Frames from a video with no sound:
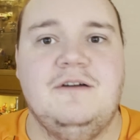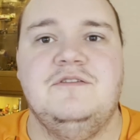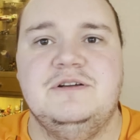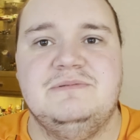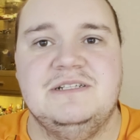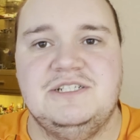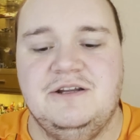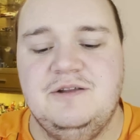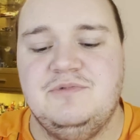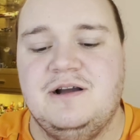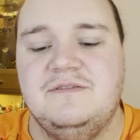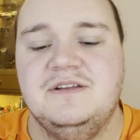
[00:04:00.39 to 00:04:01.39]
I've always been a Sony
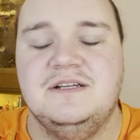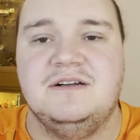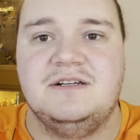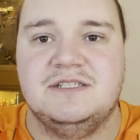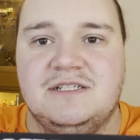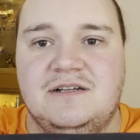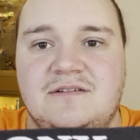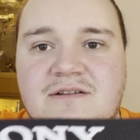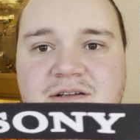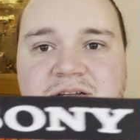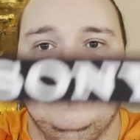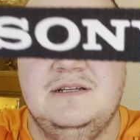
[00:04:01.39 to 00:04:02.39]
Bravia guy. So
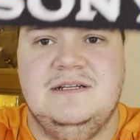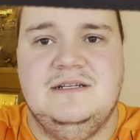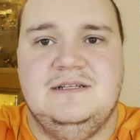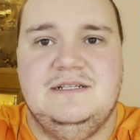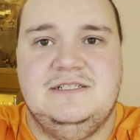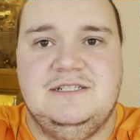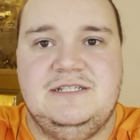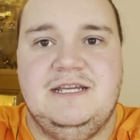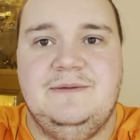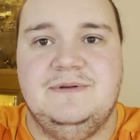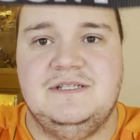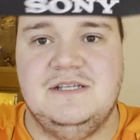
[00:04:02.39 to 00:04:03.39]
let's just
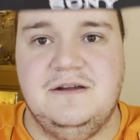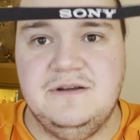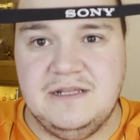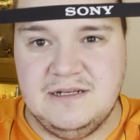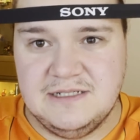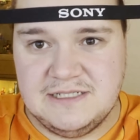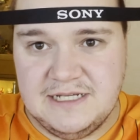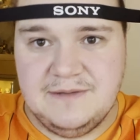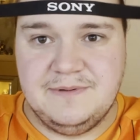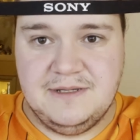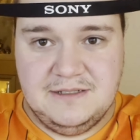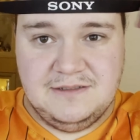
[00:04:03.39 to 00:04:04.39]
keep it Sony. Let's keep
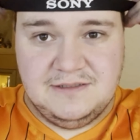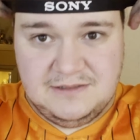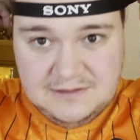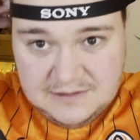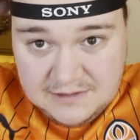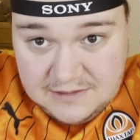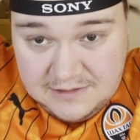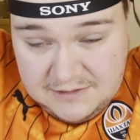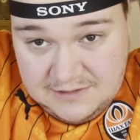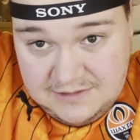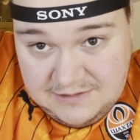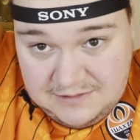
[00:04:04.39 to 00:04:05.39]
it,
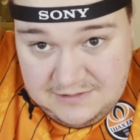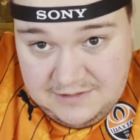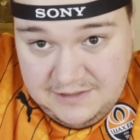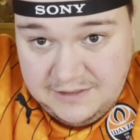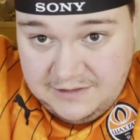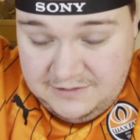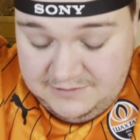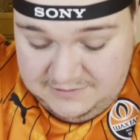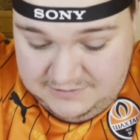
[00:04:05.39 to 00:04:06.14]
you know.